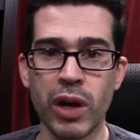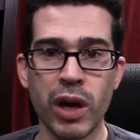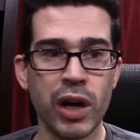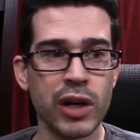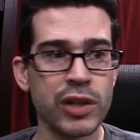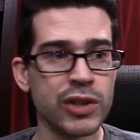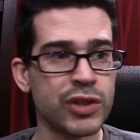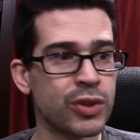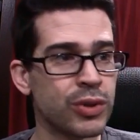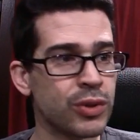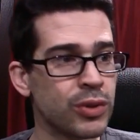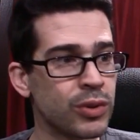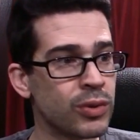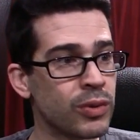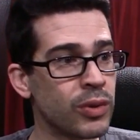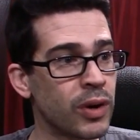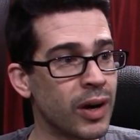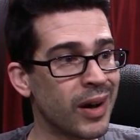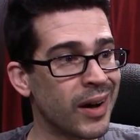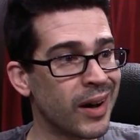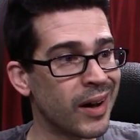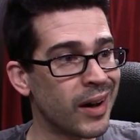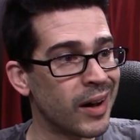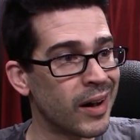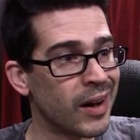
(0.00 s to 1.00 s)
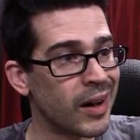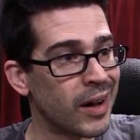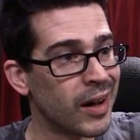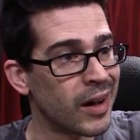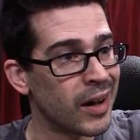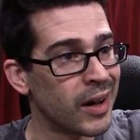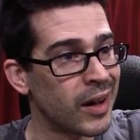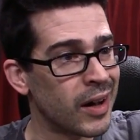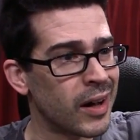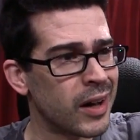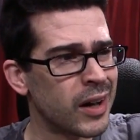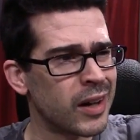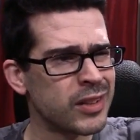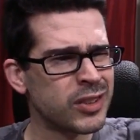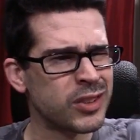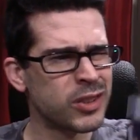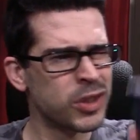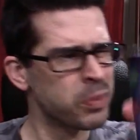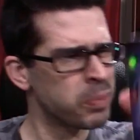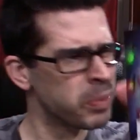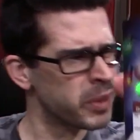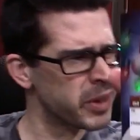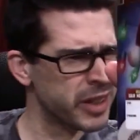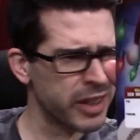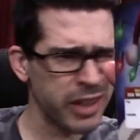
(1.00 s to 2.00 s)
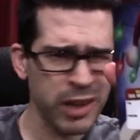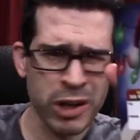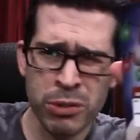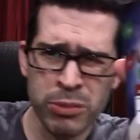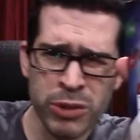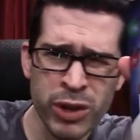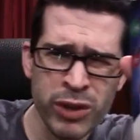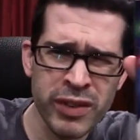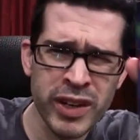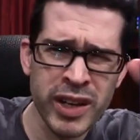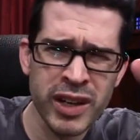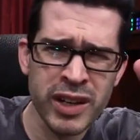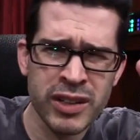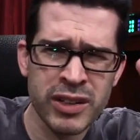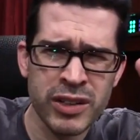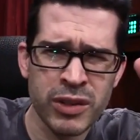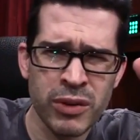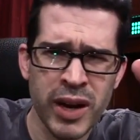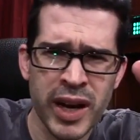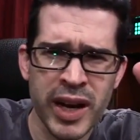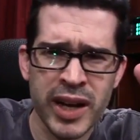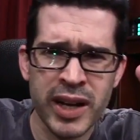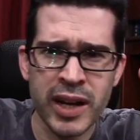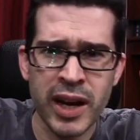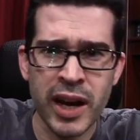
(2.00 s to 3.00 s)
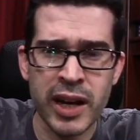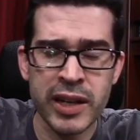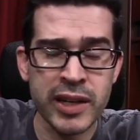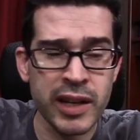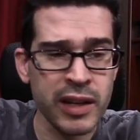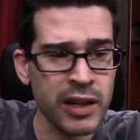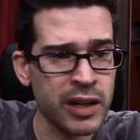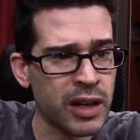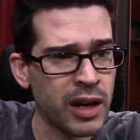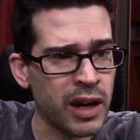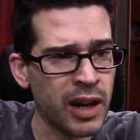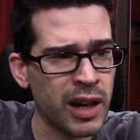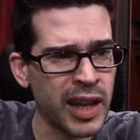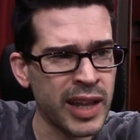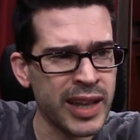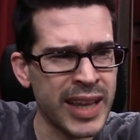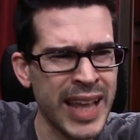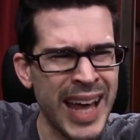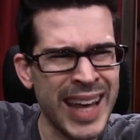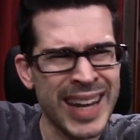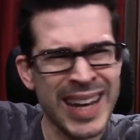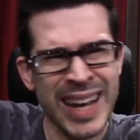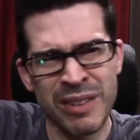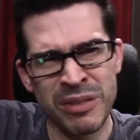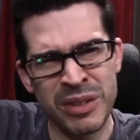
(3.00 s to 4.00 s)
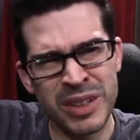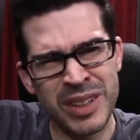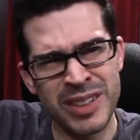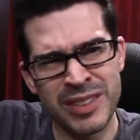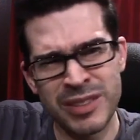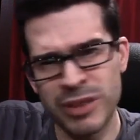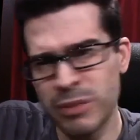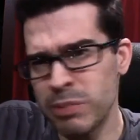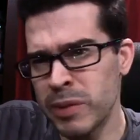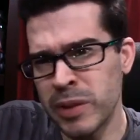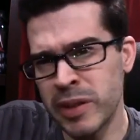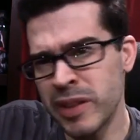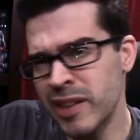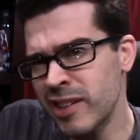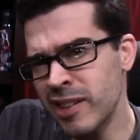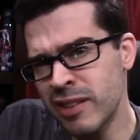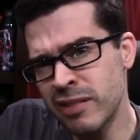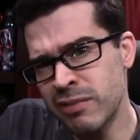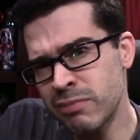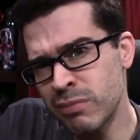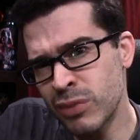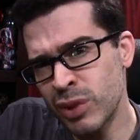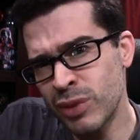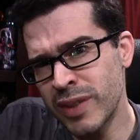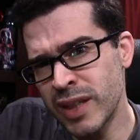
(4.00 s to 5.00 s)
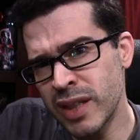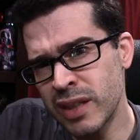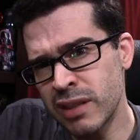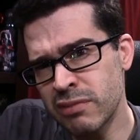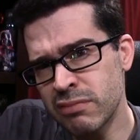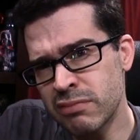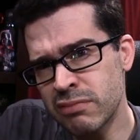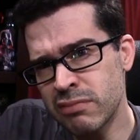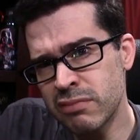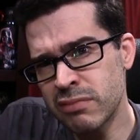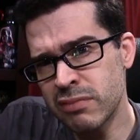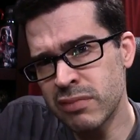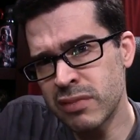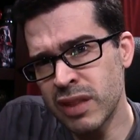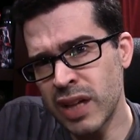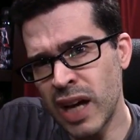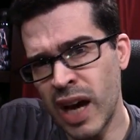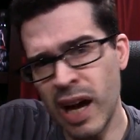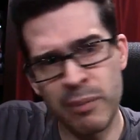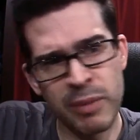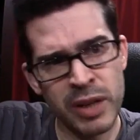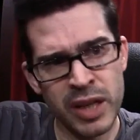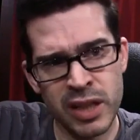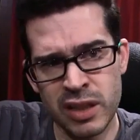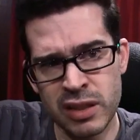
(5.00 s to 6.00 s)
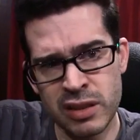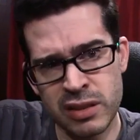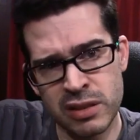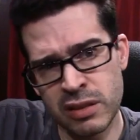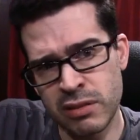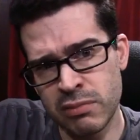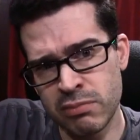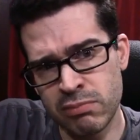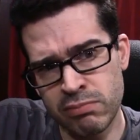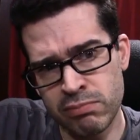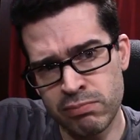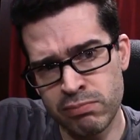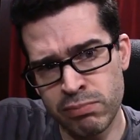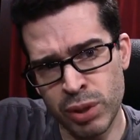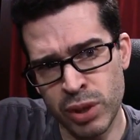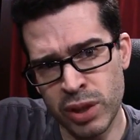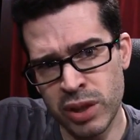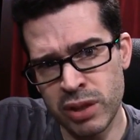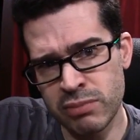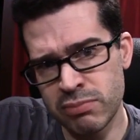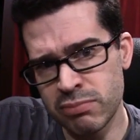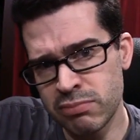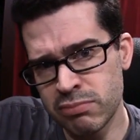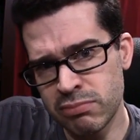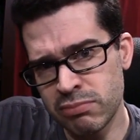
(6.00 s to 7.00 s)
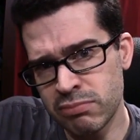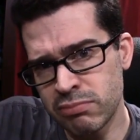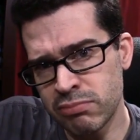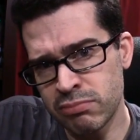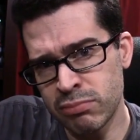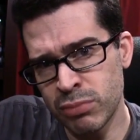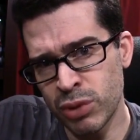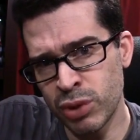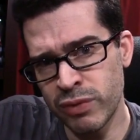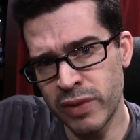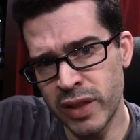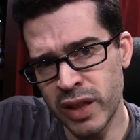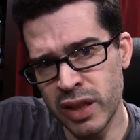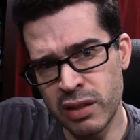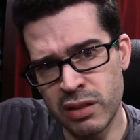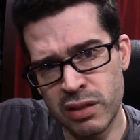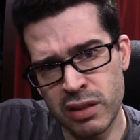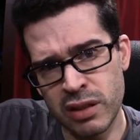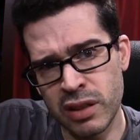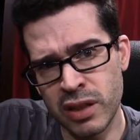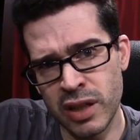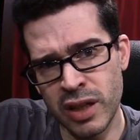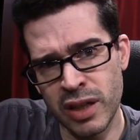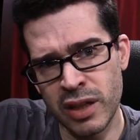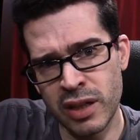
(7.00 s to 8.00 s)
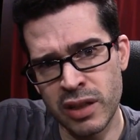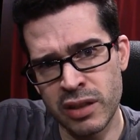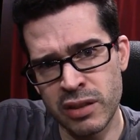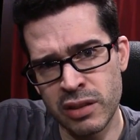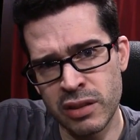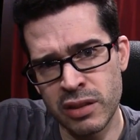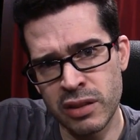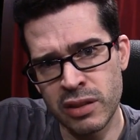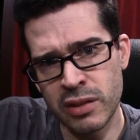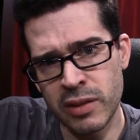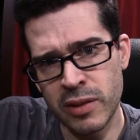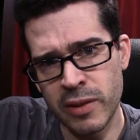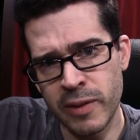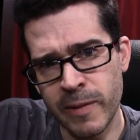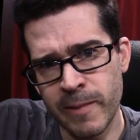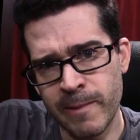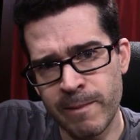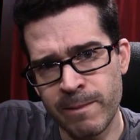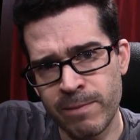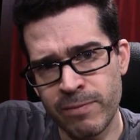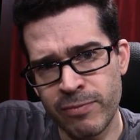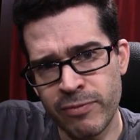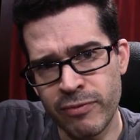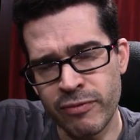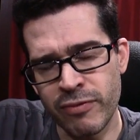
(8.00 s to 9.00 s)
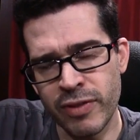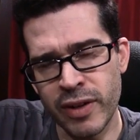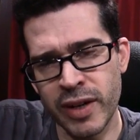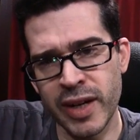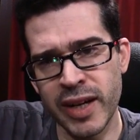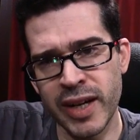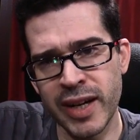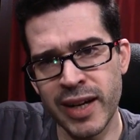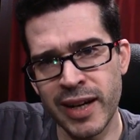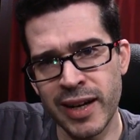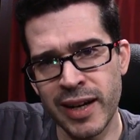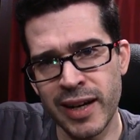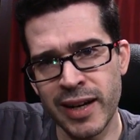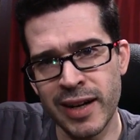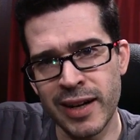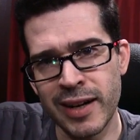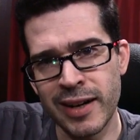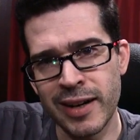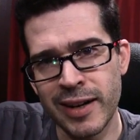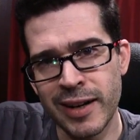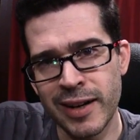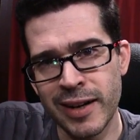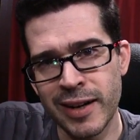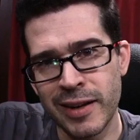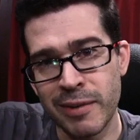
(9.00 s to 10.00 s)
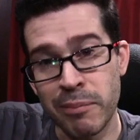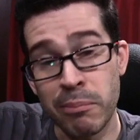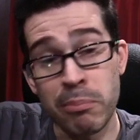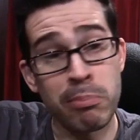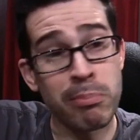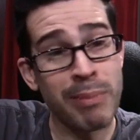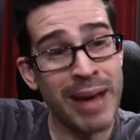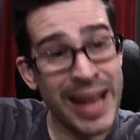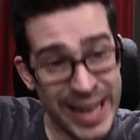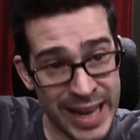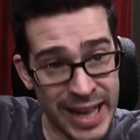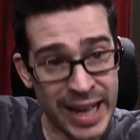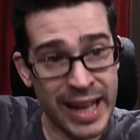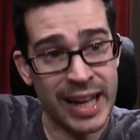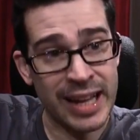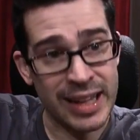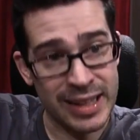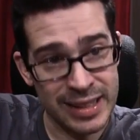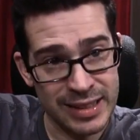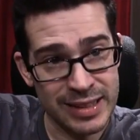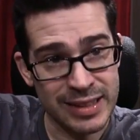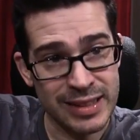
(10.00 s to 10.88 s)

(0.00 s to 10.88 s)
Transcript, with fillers: along to a superhero movie. Do I, I dare call it that? Not really superhero movie, comic book movie character. Very uh, meta.